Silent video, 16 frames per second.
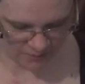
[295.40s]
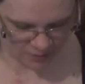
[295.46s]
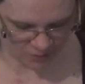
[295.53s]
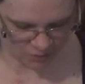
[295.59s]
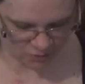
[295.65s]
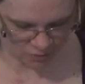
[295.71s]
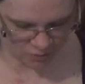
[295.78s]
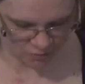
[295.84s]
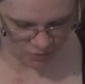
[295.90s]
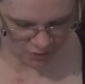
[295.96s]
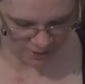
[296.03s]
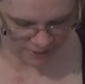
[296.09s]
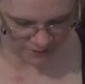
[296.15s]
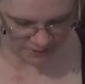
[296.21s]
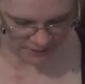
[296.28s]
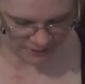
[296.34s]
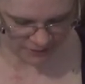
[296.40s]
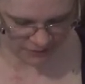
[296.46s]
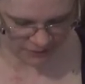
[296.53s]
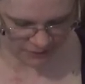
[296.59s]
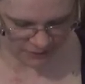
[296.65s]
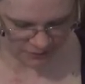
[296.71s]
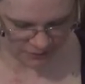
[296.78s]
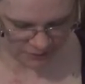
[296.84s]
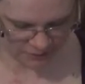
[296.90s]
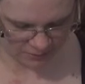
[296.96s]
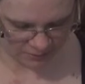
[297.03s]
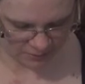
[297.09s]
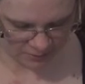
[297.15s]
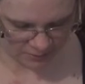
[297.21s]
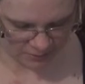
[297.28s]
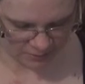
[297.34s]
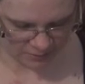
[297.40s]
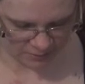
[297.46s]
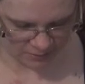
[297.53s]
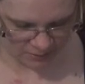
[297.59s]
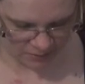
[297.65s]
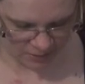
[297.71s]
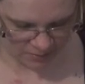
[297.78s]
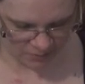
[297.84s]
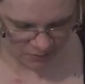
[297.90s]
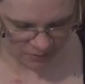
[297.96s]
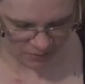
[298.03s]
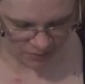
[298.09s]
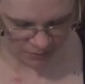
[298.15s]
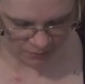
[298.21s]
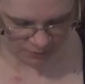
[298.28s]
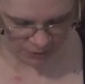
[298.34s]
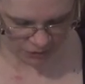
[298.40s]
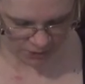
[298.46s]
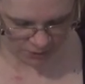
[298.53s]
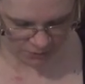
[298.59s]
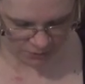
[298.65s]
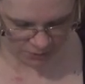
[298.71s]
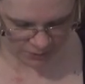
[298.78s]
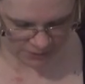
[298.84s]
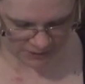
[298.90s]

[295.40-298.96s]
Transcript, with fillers: me call what I intend to do a murder which I thought a